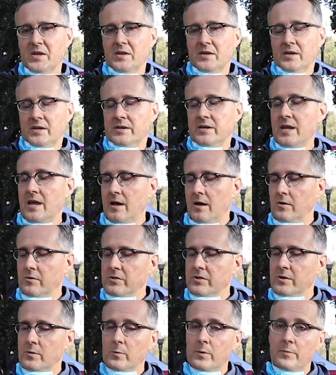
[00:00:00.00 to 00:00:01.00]
Now,
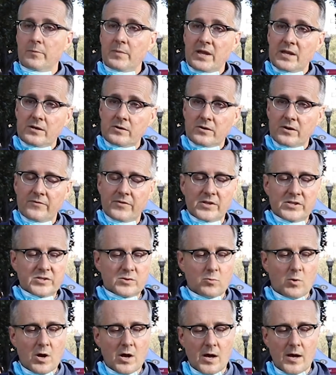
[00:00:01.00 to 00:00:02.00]
the remainder of the
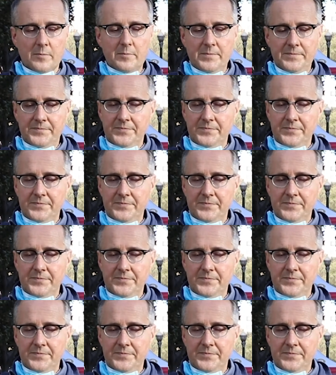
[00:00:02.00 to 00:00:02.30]
swab